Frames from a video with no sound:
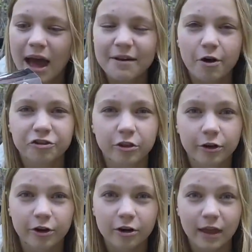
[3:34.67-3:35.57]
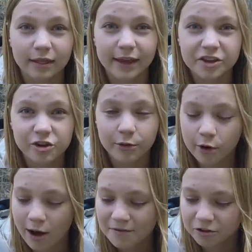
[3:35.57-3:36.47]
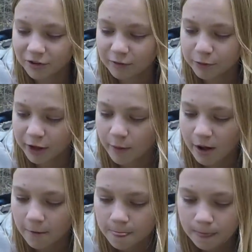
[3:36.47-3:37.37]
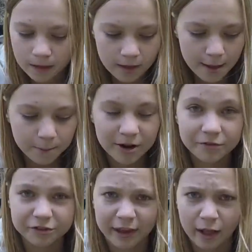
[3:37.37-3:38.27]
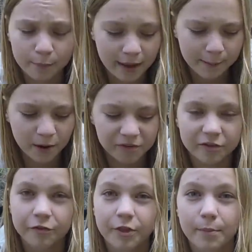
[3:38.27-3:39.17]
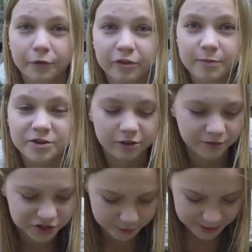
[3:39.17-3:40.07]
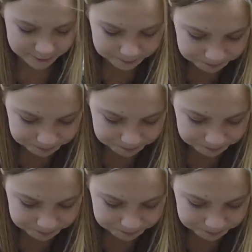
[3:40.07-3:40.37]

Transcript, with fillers: I've also heard that lake trout go after these pretty well. Pretty versatile bait, perfect for the multi-species fisherman.